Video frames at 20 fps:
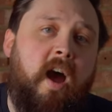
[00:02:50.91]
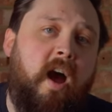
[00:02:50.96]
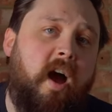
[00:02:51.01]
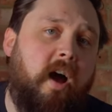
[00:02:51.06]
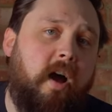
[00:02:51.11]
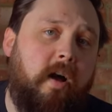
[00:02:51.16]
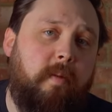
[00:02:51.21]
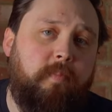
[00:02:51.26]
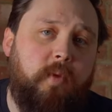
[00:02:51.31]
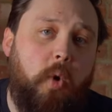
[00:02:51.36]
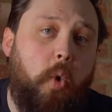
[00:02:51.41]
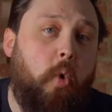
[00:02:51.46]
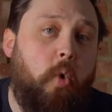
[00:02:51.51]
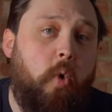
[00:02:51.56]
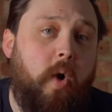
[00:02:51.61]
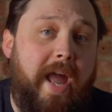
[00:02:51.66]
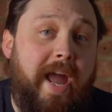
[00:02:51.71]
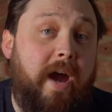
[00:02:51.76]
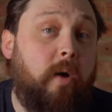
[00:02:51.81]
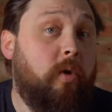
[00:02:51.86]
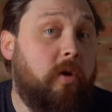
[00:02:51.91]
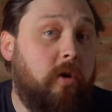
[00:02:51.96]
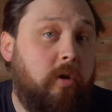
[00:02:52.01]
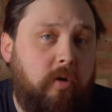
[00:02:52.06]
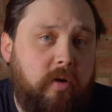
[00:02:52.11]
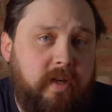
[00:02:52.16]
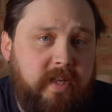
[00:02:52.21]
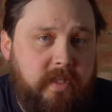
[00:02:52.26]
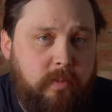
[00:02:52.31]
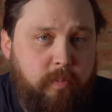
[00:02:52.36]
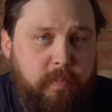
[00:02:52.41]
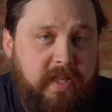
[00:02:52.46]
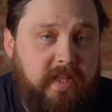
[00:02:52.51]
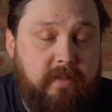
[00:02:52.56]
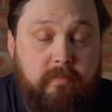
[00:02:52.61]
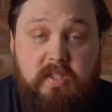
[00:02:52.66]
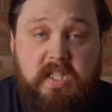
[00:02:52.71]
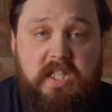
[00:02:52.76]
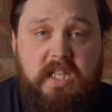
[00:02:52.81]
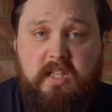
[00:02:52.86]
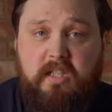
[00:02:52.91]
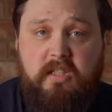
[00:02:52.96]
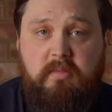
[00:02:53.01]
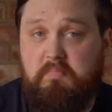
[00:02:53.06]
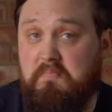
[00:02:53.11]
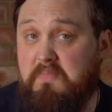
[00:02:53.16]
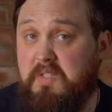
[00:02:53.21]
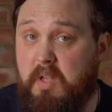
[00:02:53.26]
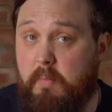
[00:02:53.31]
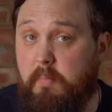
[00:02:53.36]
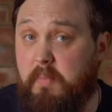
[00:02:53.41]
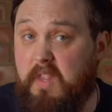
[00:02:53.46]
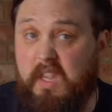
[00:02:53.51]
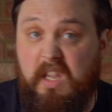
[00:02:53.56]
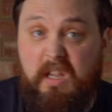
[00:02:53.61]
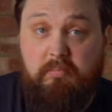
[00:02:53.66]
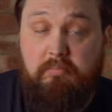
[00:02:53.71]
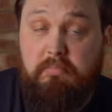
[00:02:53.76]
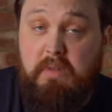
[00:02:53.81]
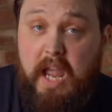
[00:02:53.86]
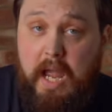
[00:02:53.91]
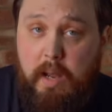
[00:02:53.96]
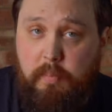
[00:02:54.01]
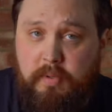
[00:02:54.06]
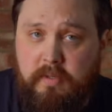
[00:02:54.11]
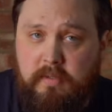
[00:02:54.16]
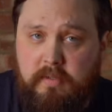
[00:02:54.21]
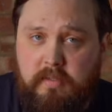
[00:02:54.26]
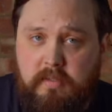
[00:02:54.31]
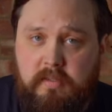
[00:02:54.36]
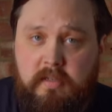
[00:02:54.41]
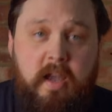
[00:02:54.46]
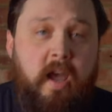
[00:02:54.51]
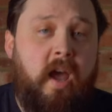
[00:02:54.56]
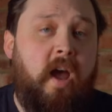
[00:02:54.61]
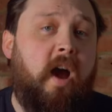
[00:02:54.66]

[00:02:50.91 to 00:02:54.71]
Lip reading: or how long it's been since something happened.